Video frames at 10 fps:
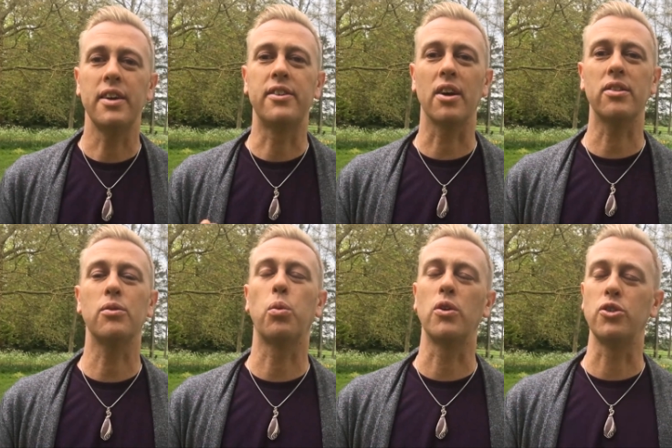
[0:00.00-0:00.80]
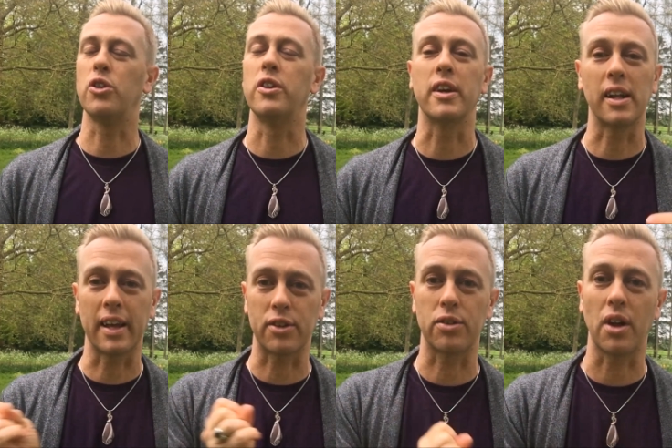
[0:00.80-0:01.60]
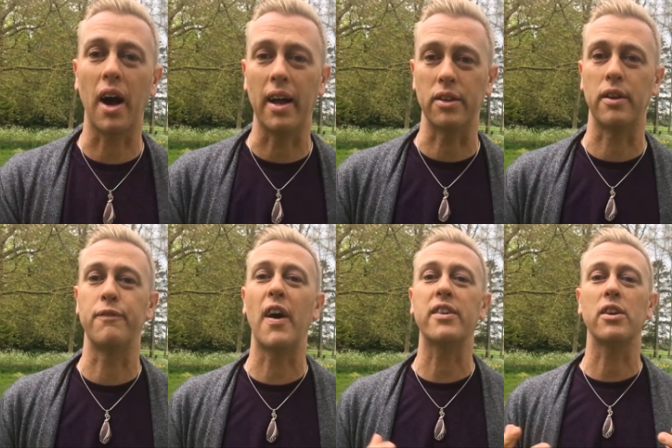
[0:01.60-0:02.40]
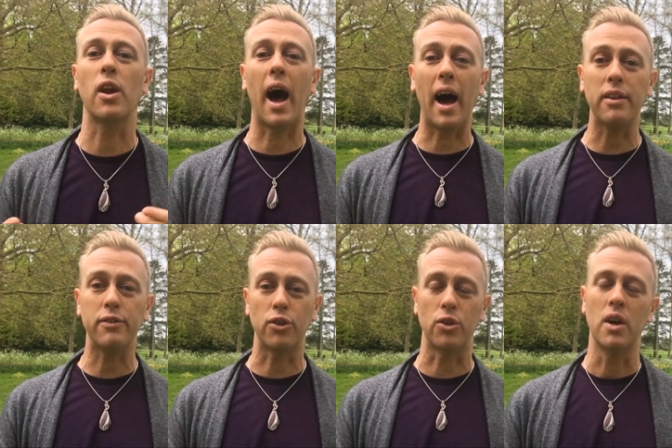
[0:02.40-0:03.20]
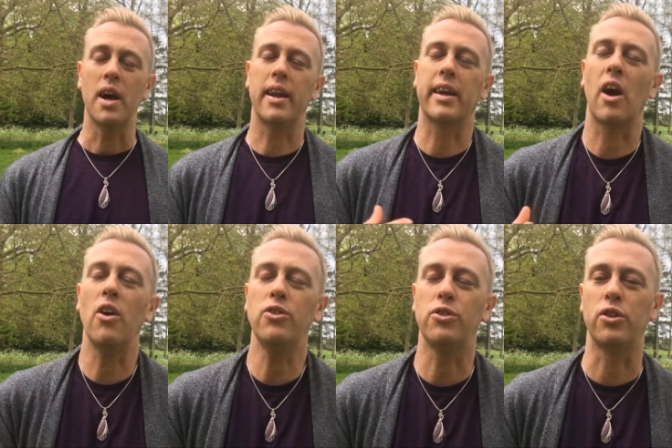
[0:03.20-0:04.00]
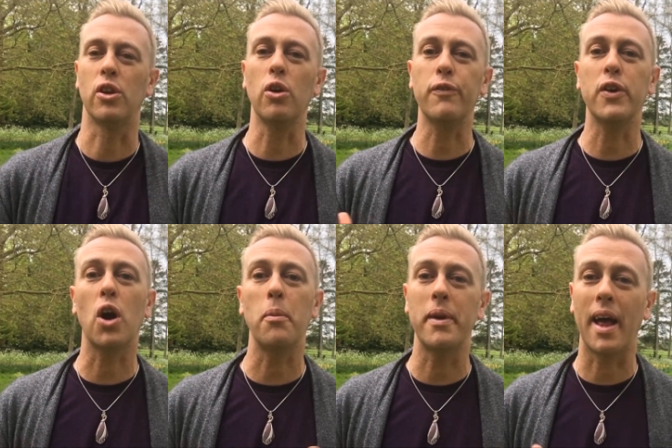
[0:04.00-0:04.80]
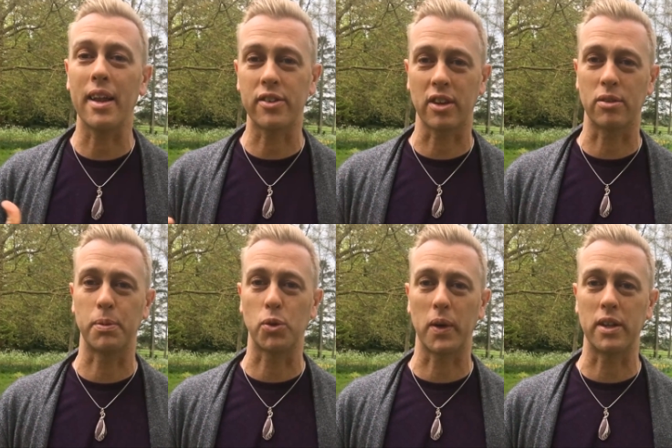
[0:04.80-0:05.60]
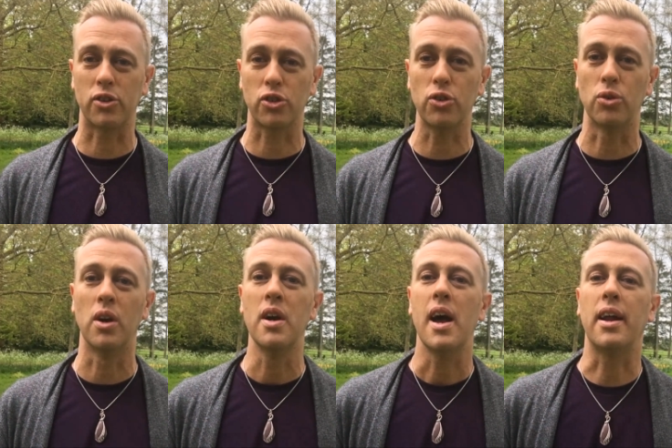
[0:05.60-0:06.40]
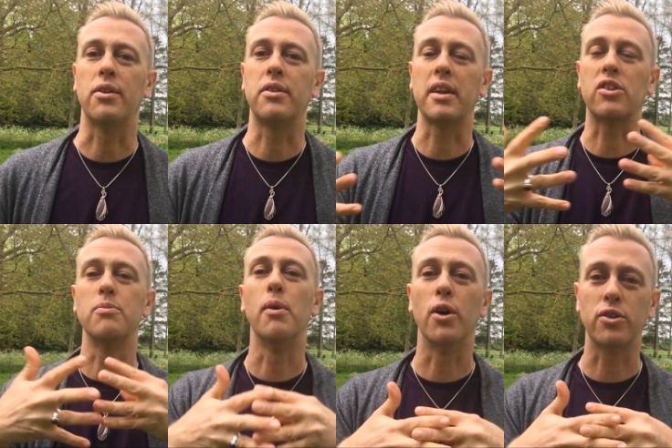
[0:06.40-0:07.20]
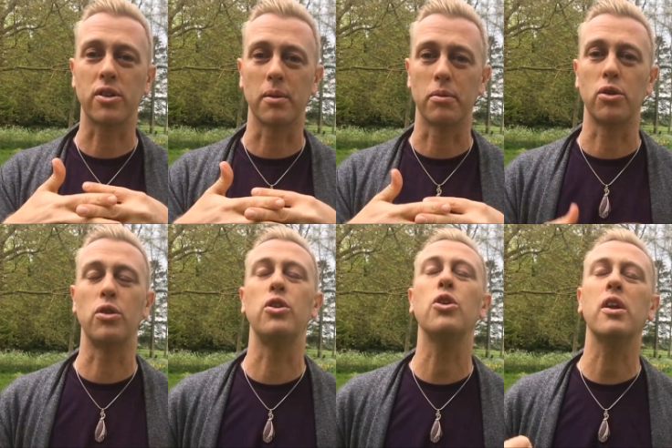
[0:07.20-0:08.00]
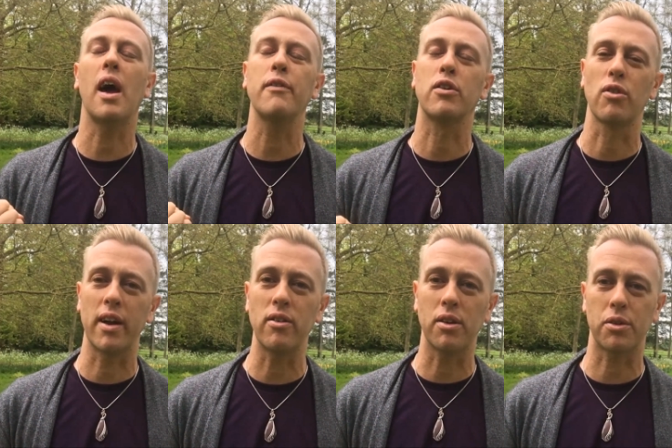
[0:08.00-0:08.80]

it doesn't want you to neglect science. In fact, it asks you and encourages you to look for commonalities between the two and seek to merge them so that you can have a greater